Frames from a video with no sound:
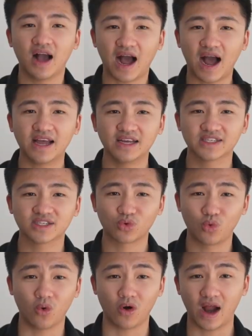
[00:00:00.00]
highest
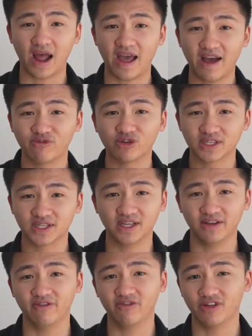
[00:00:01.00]
score I ever
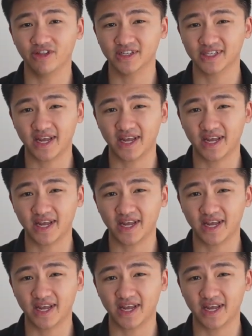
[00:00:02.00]
seen for this